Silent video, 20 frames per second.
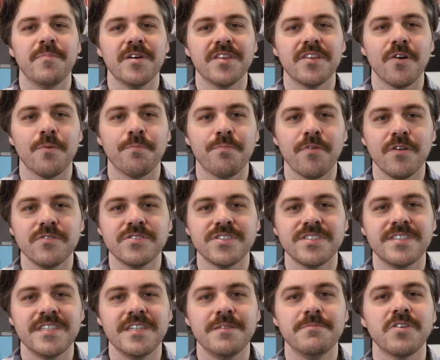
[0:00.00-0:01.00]
But their approach
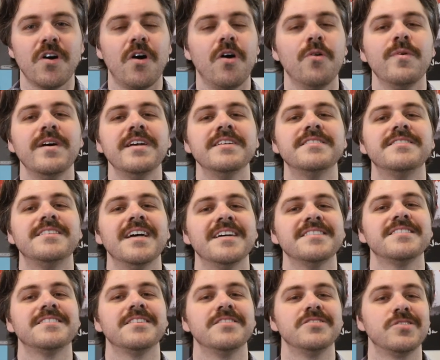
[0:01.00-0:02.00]
seemed always
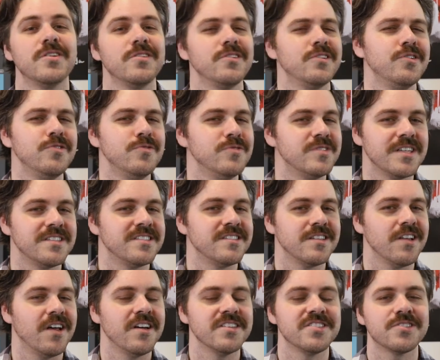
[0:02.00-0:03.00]
destined to lose its
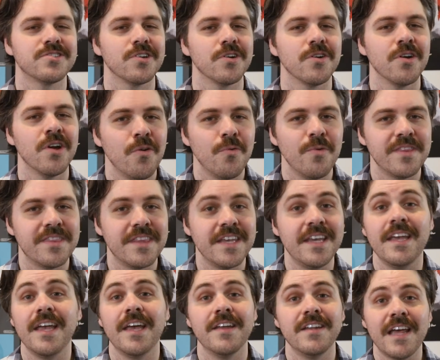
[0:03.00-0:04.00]
luster with
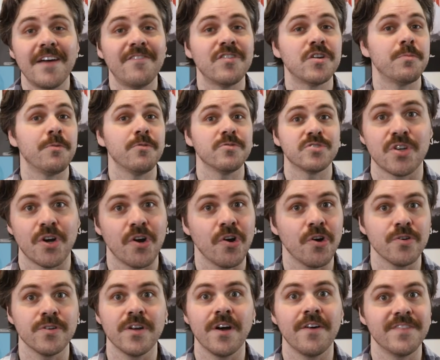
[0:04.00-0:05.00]
the inevitable
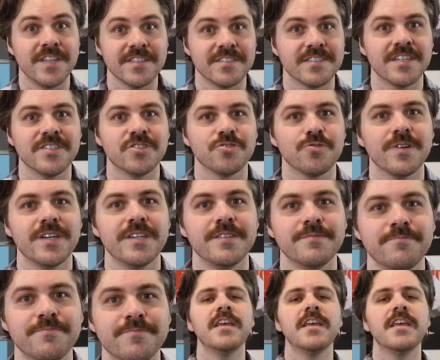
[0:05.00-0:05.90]
turn of the century.